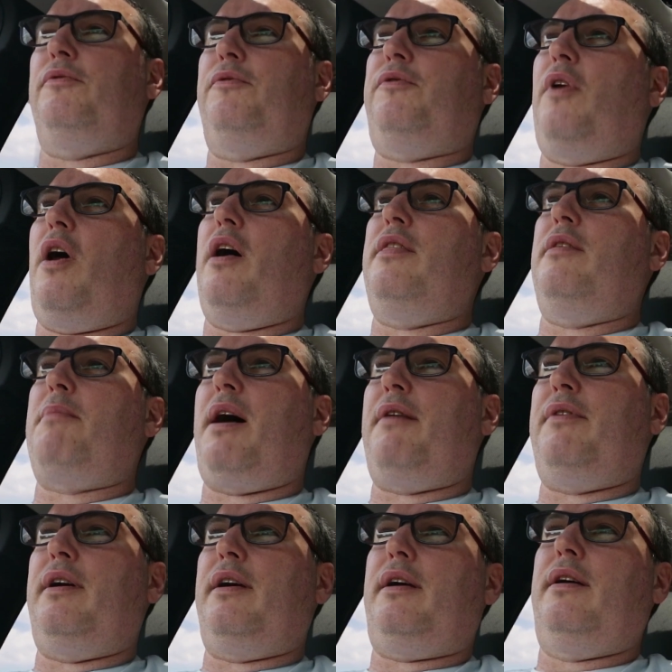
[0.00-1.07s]
flying the
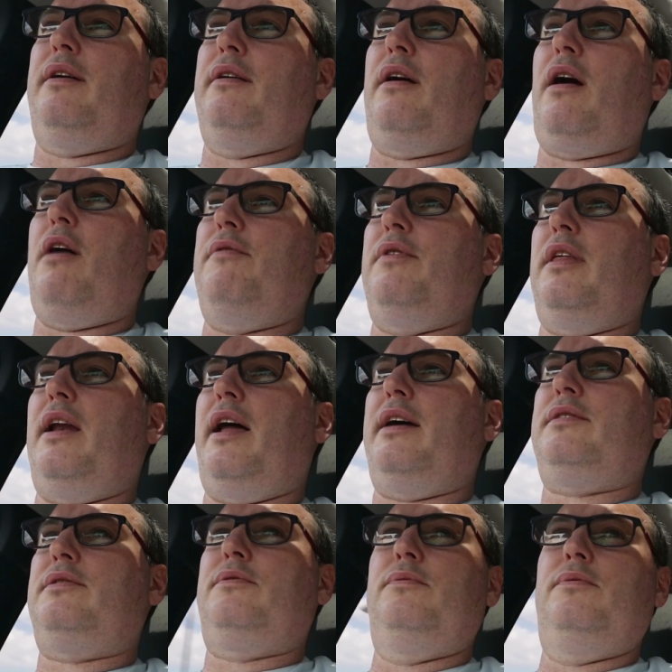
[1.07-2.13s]
Mavic over the
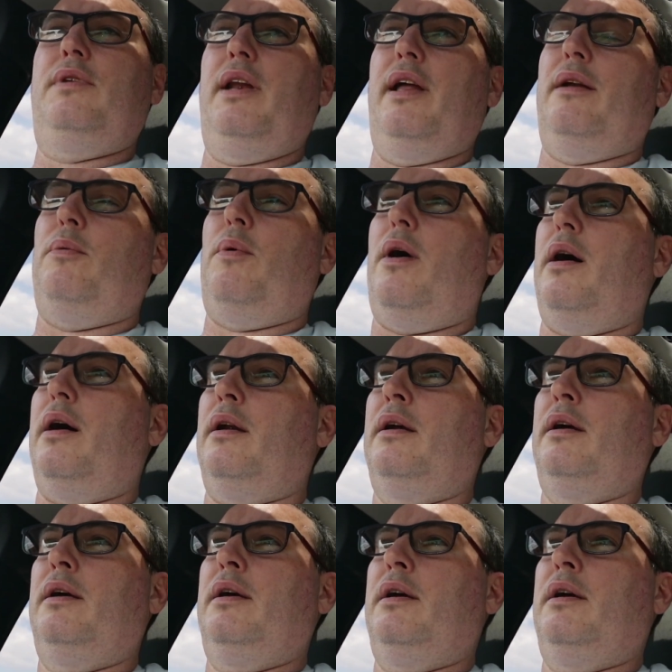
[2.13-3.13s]
last little while.